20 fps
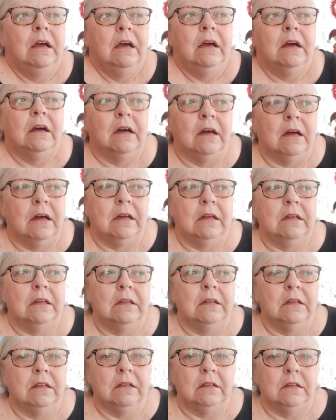uh,
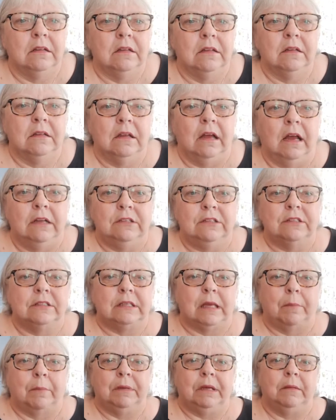I just
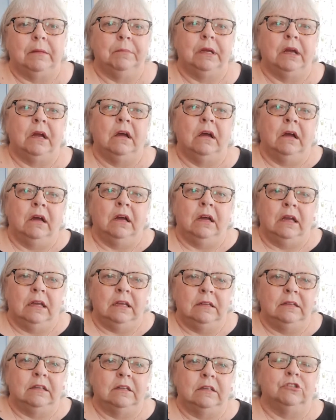kept getting
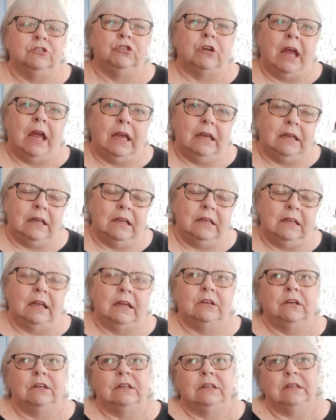behind and dragging. I
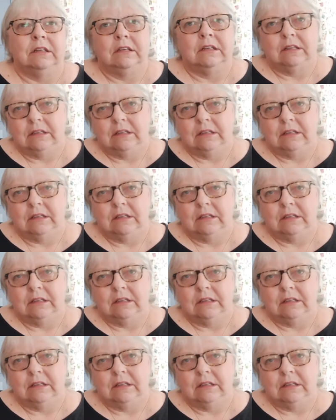couldn't